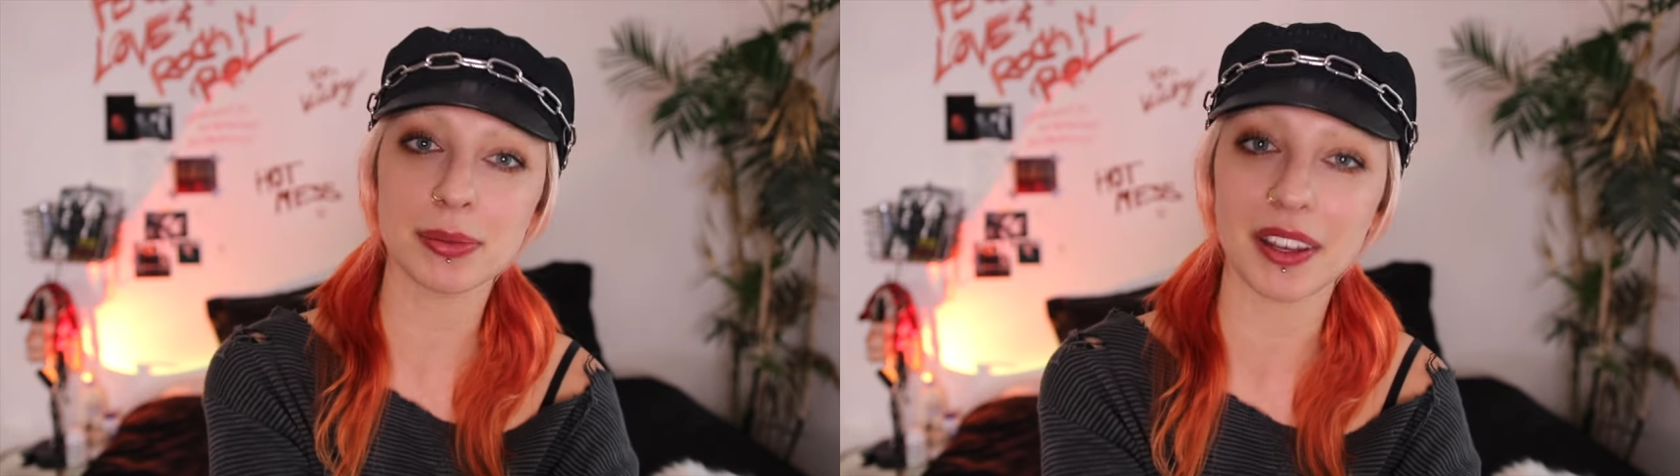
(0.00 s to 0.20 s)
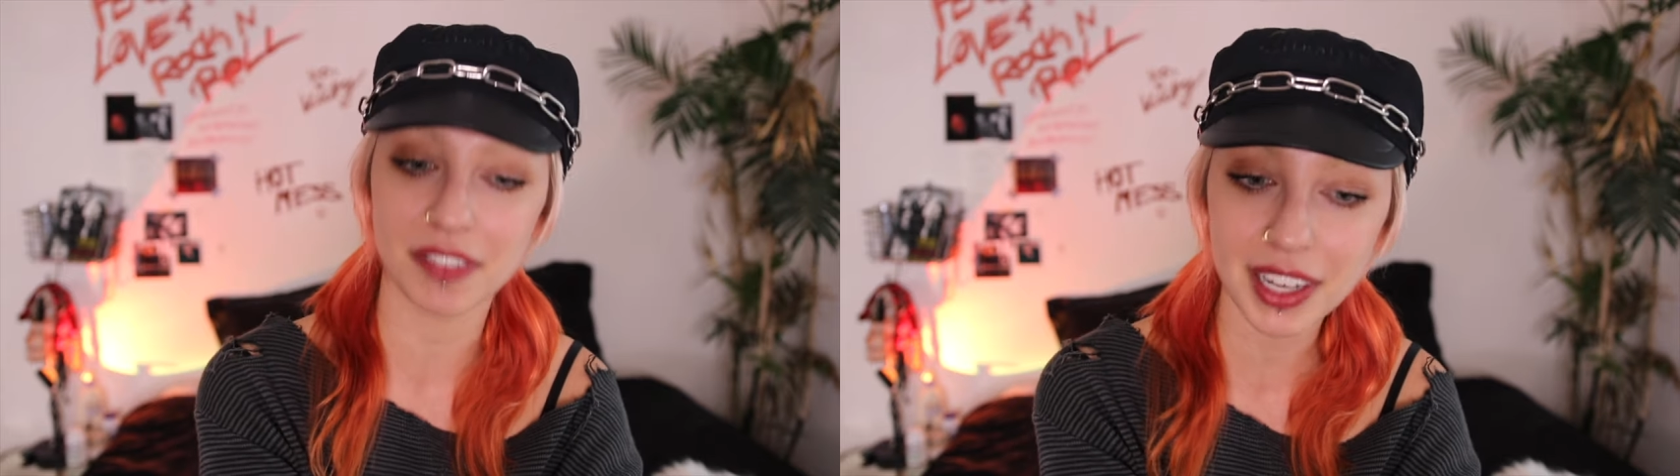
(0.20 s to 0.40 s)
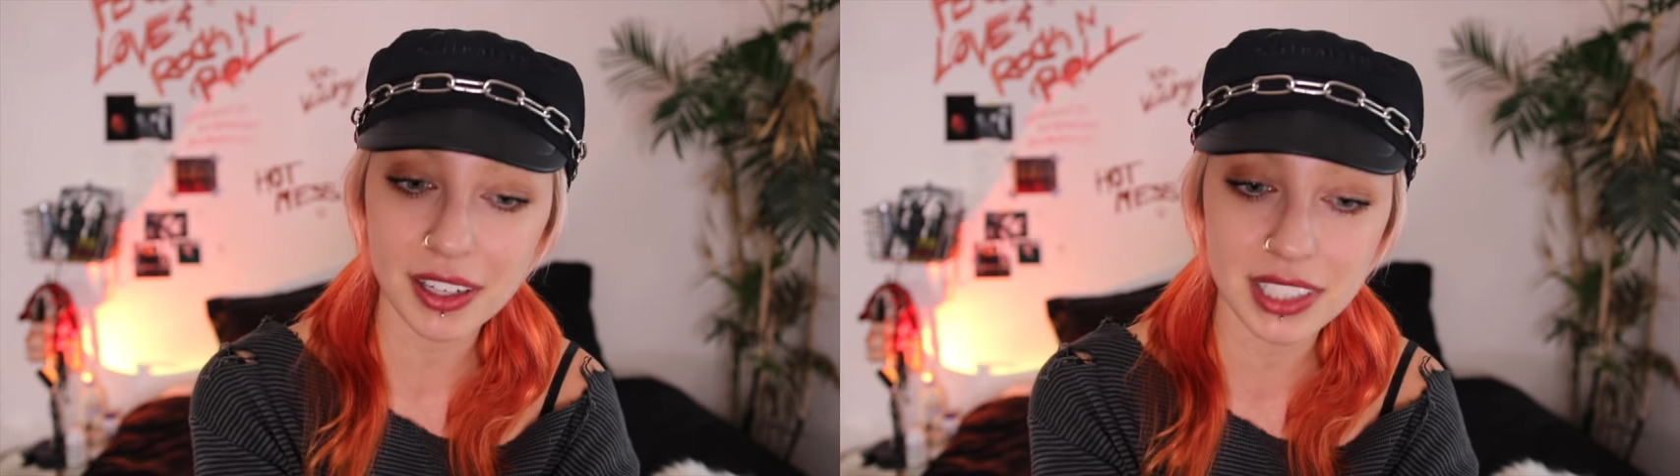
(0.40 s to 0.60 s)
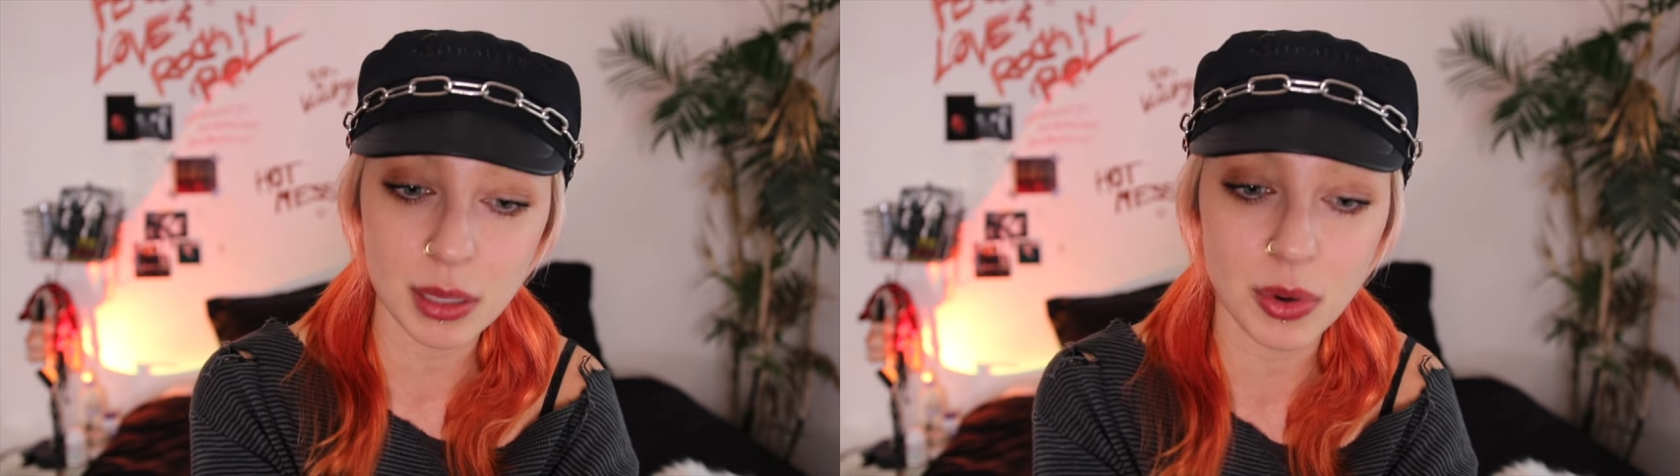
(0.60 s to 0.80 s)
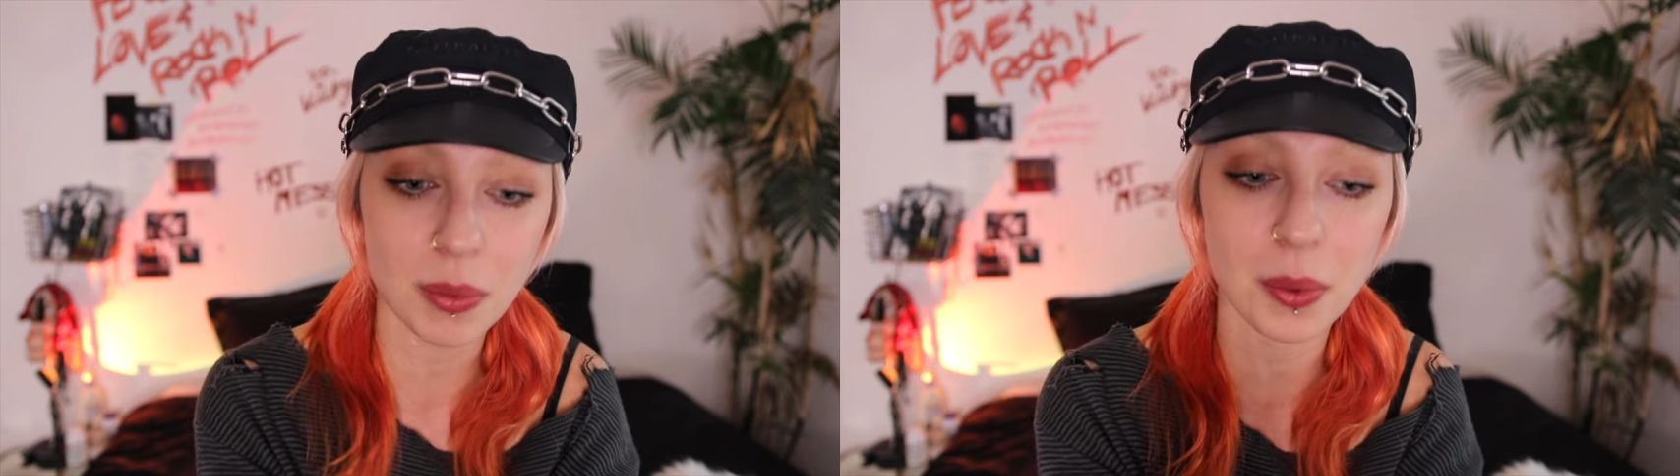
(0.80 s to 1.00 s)
to make videos
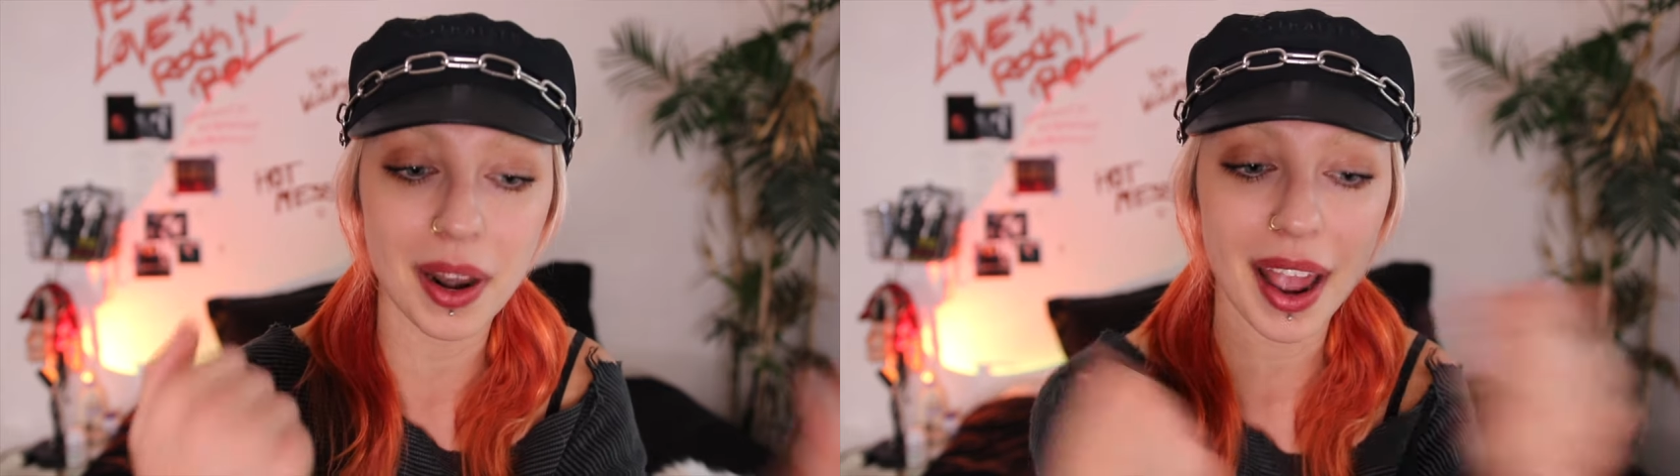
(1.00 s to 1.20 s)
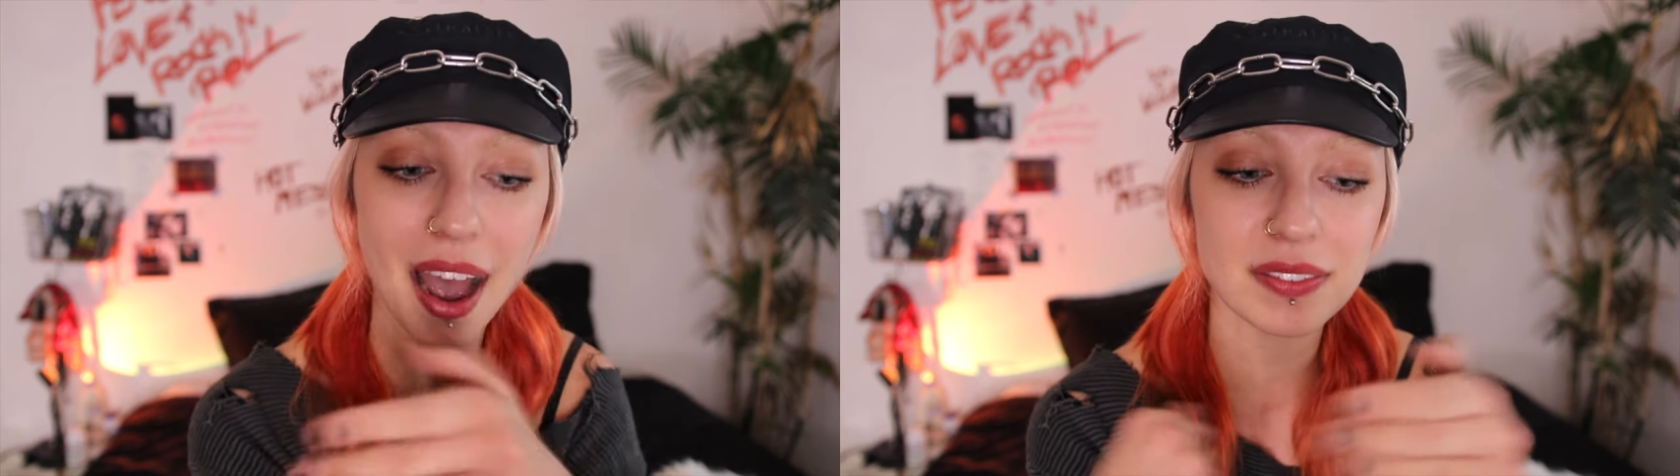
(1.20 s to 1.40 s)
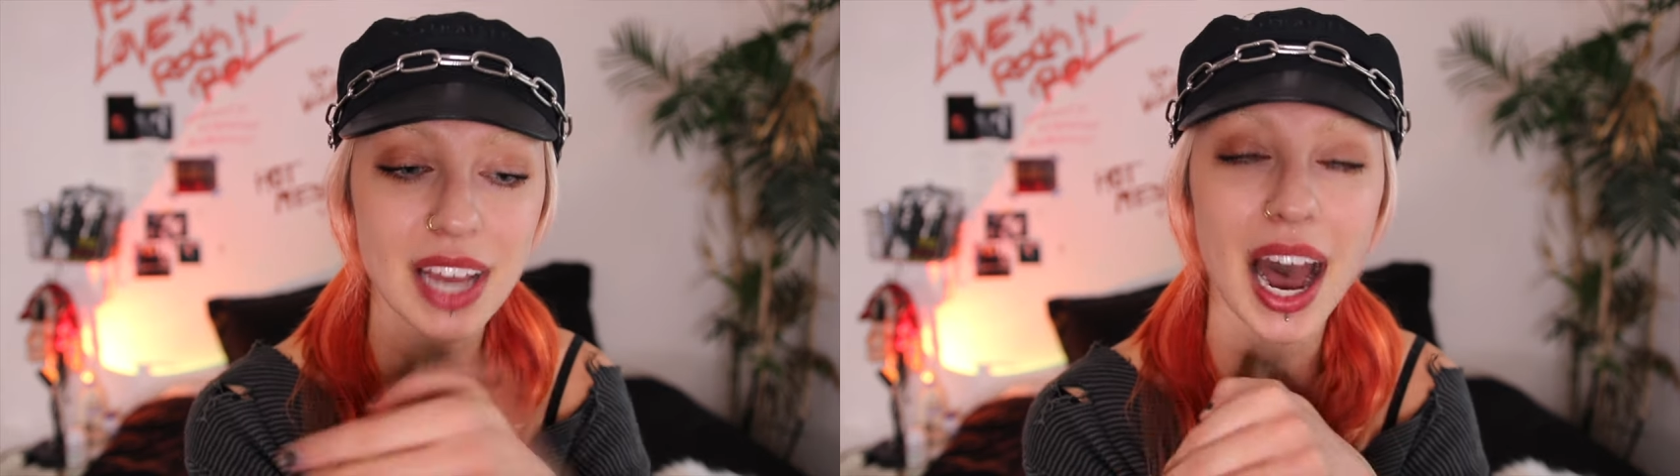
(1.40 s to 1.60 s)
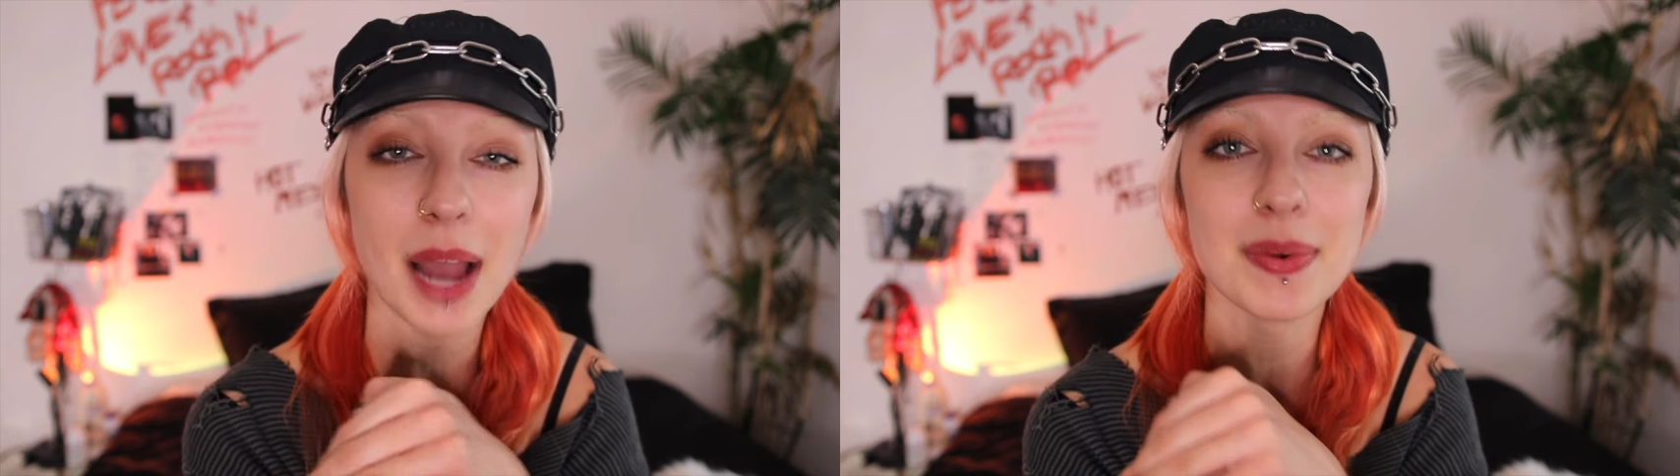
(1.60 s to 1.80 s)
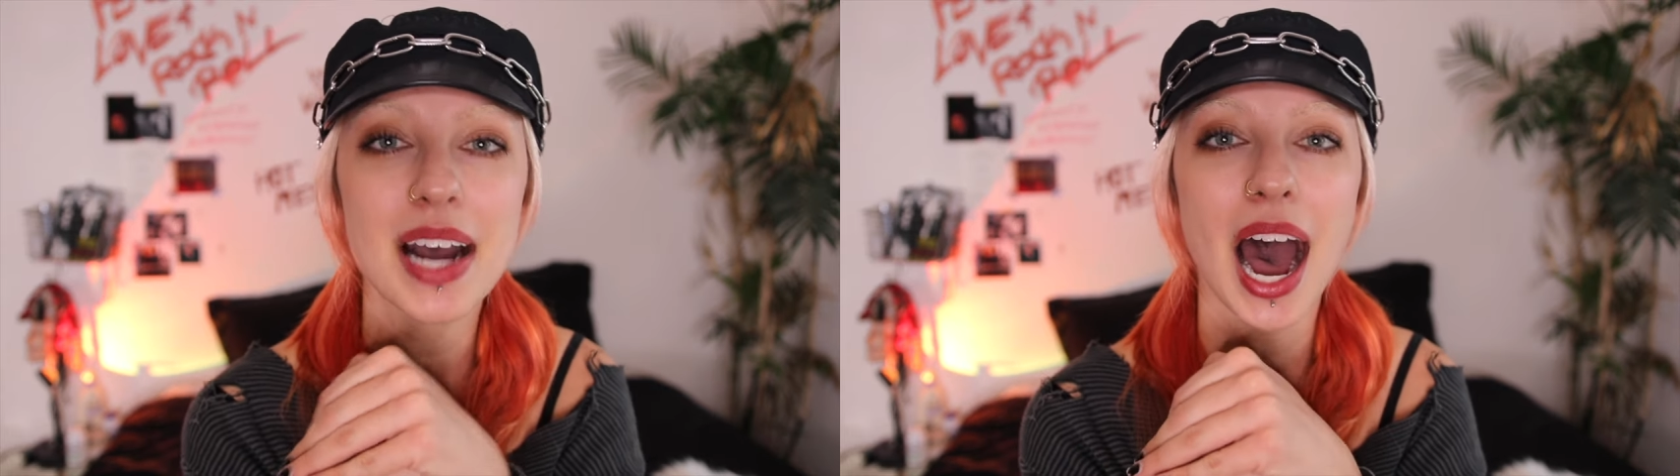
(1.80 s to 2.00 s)
anymore, but when I have
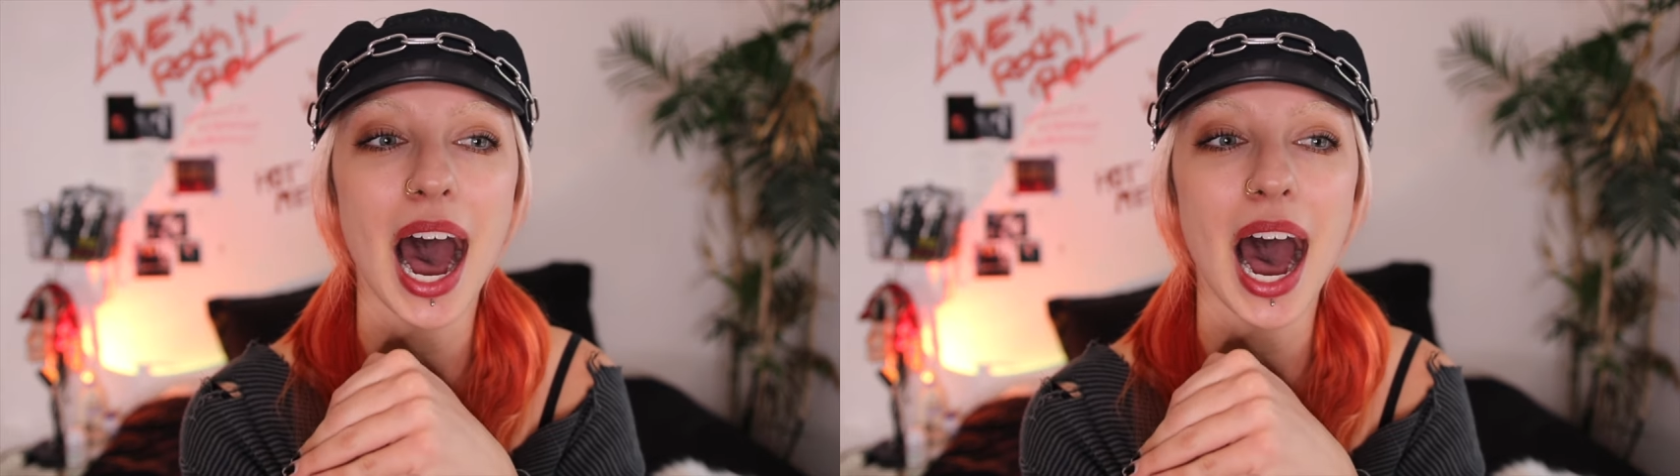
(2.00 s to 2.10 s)
time,